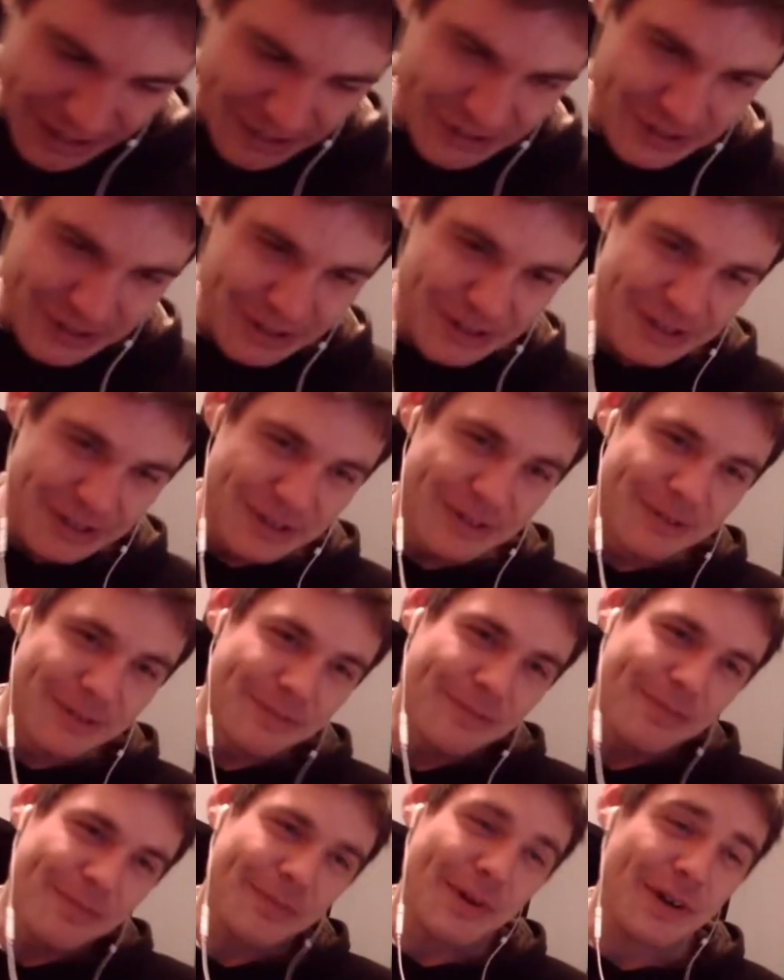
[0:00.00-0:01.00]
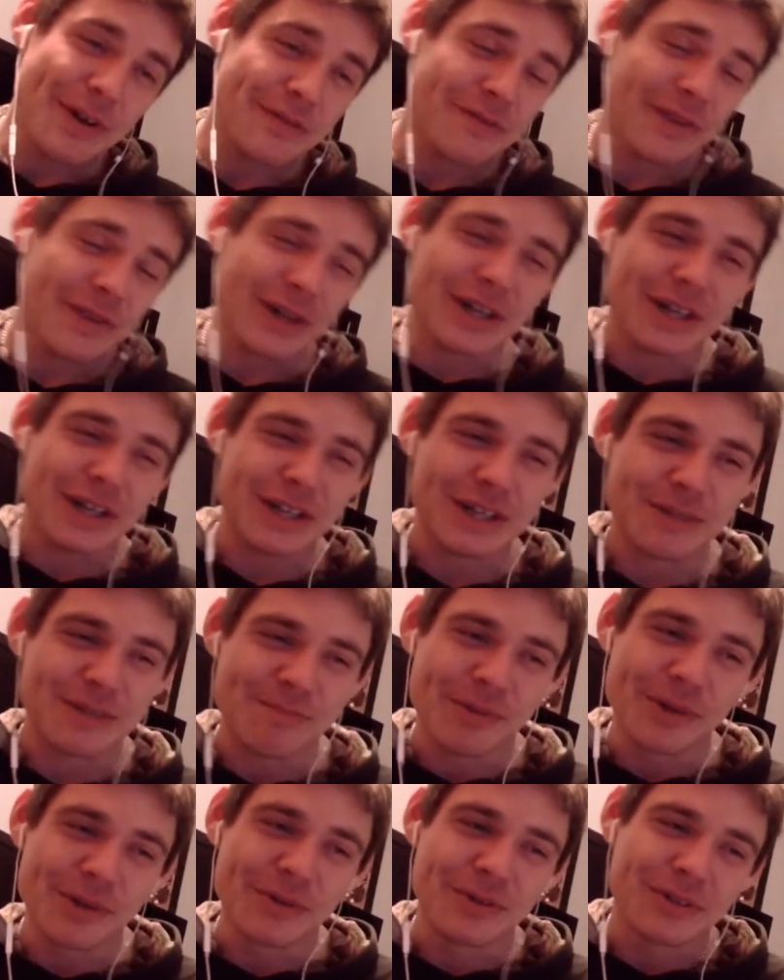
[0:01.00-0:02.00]
good. But fucking, that's
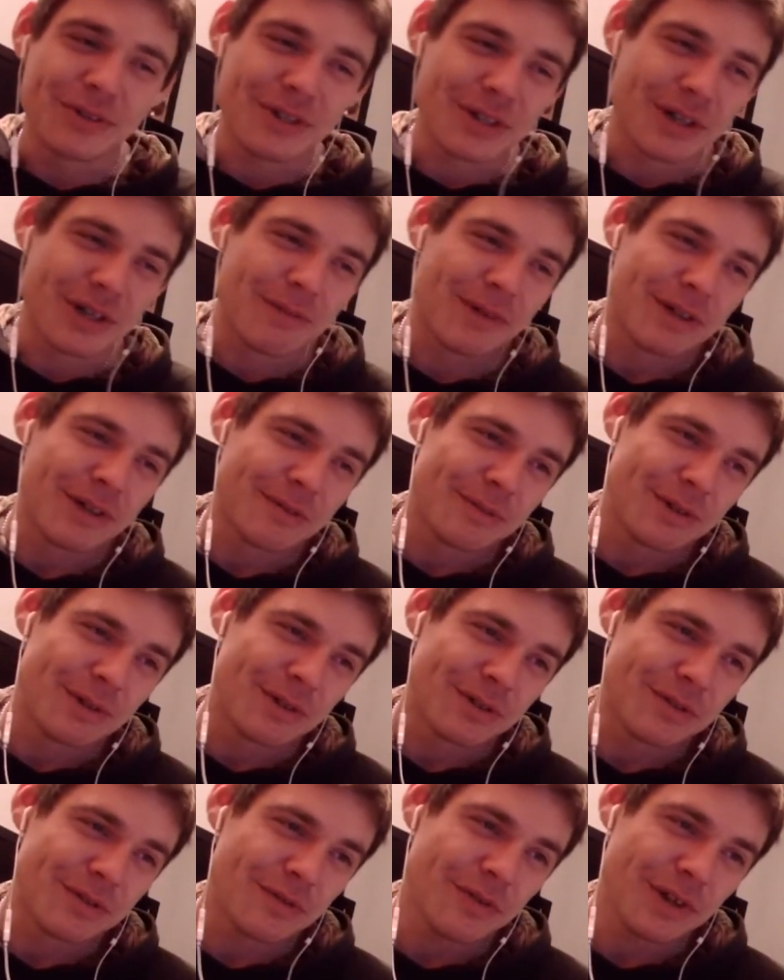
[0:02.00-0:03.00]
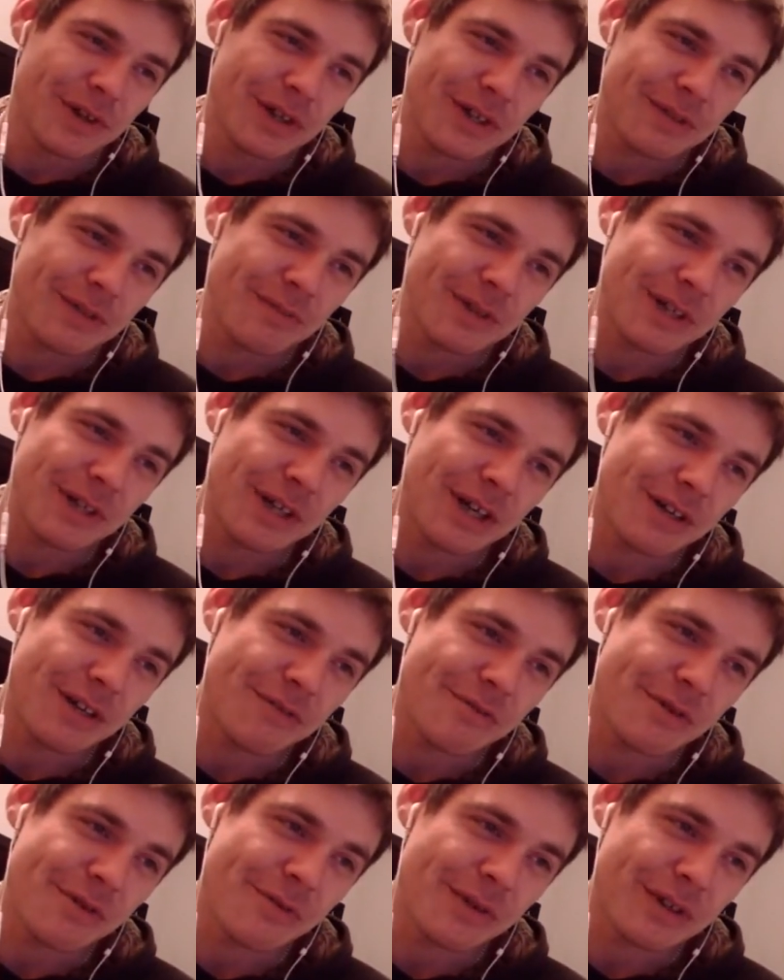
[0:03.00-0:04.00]
balls to come out, because fuck me,
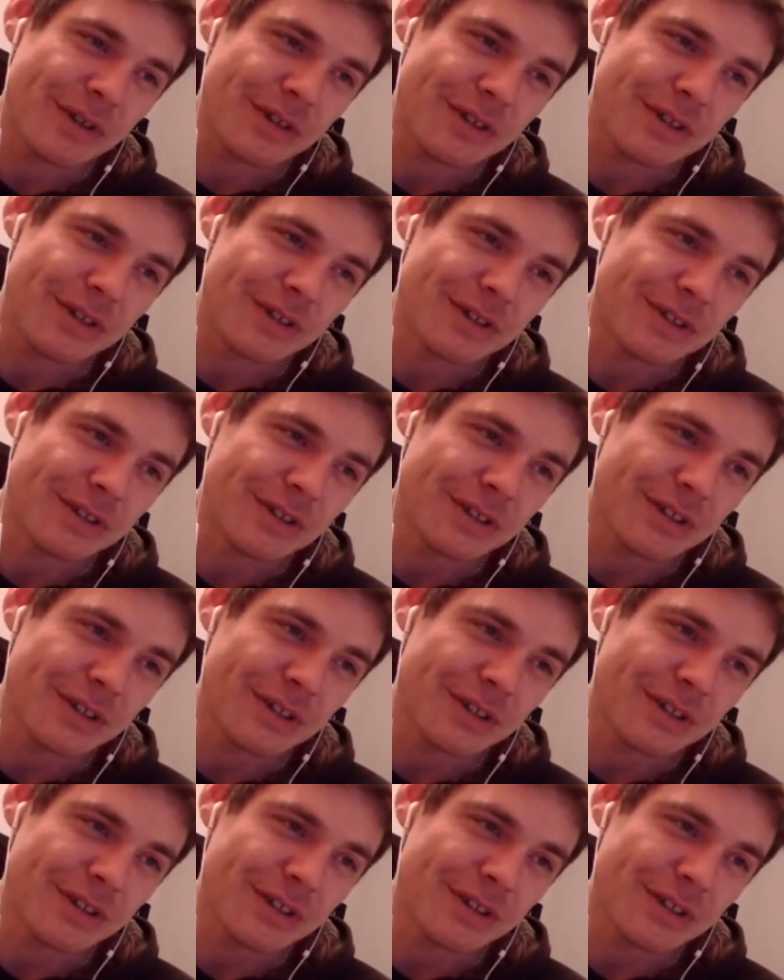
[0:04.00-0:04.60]
everyone is,